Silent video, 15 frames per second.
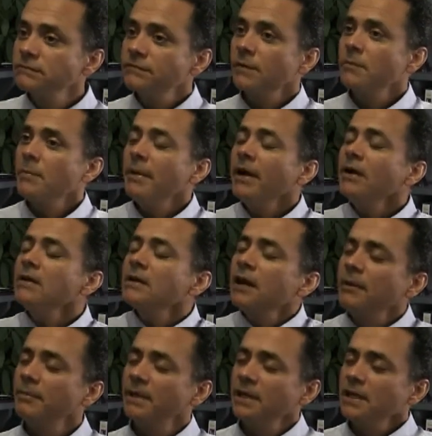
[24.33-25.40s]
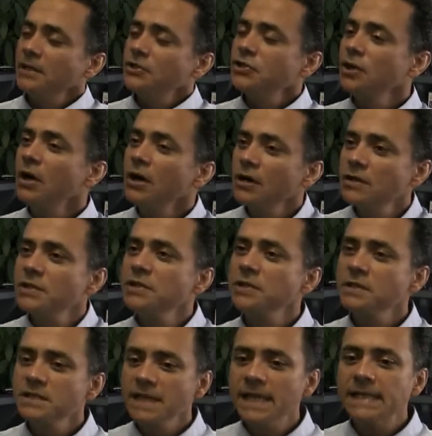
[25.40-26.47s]
from the parent company in
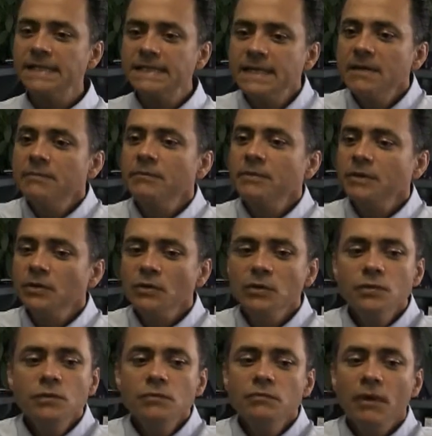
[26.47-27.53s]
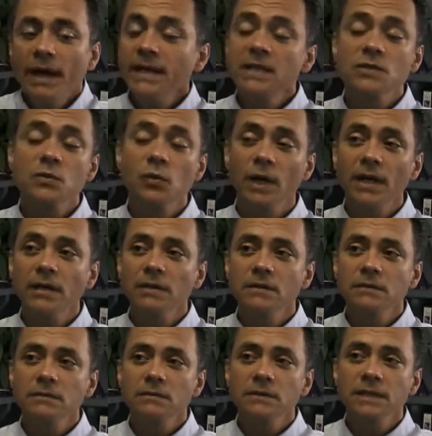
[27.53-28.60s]
charge said, "Tim, you might as
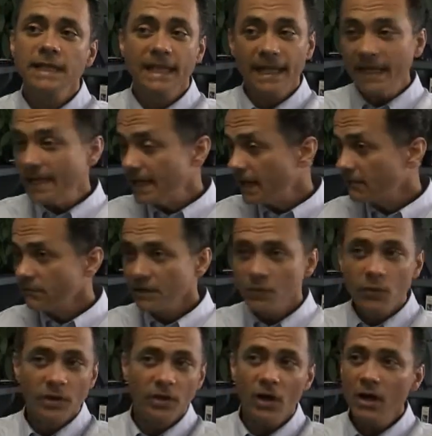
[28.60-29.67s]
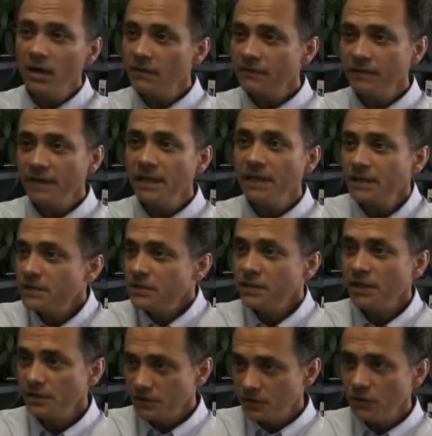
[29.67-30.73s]
well lay everyone off.
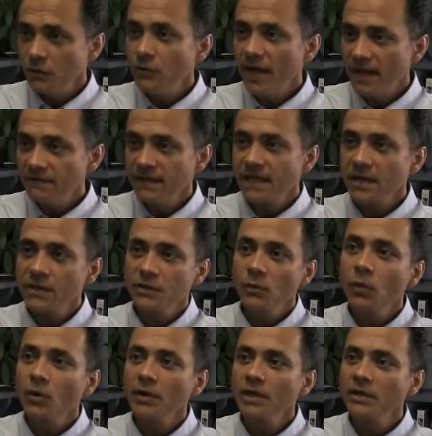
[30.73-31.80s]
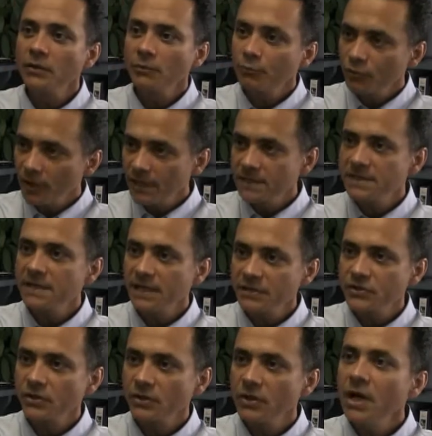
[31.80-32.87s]
You have that authority. Your
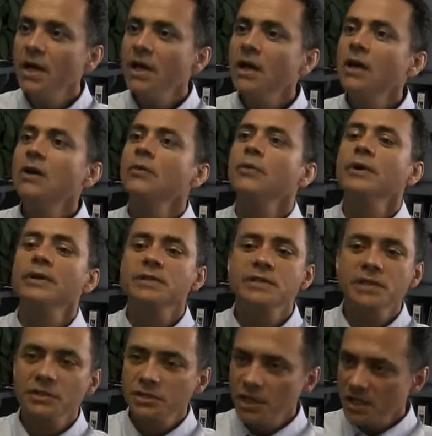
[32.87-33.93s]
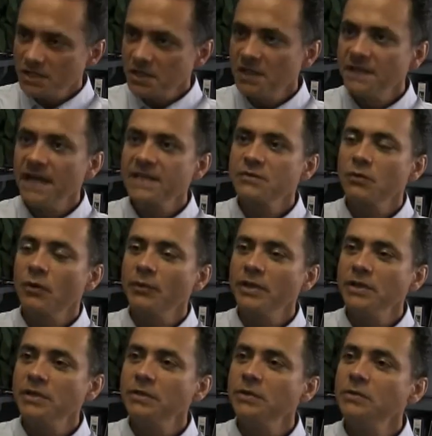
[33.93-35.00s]
predecessor was suggesting that's what
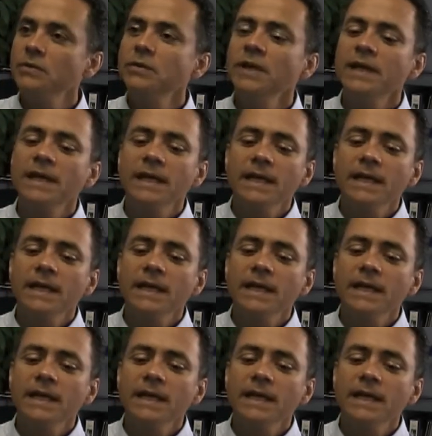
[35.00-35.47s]
we do."